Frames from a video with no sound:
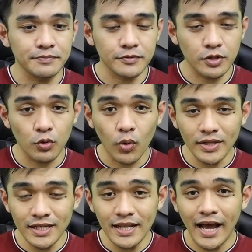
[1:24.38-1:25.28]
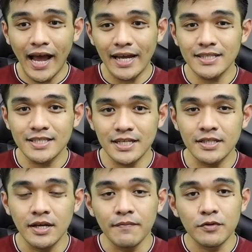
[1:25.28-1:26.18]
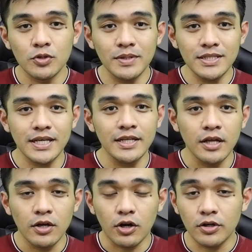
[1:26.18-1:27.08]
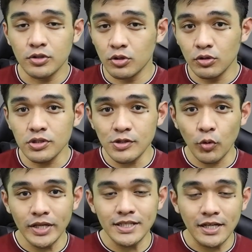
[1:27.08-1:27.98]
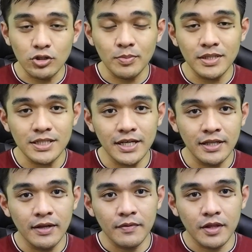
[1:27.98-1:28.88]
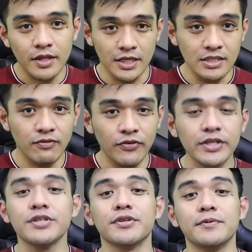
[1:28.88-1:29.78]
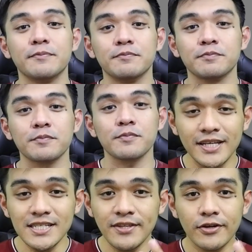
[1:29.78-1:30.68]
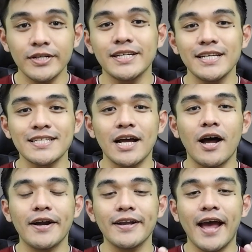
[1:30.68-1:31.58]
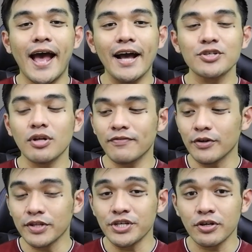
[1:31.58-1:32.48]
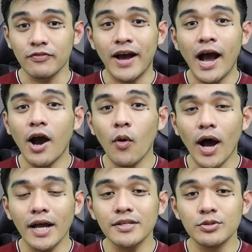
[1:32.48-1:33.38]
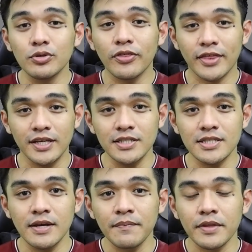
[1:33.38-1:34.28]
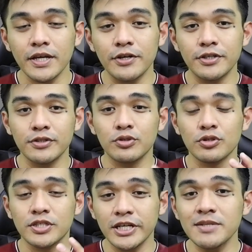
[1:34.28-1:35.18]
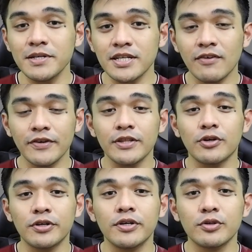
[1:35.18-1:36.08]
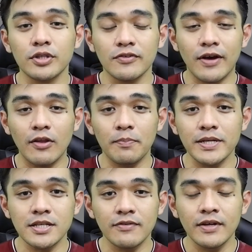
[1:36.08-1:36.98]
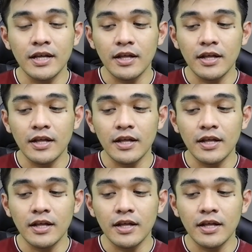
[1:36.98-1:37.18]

So what did I did to maintain or to lose weight and to maintain this figure? These 3 keys are the actual foundation of how I do things in order to change myself, in order to develop myself,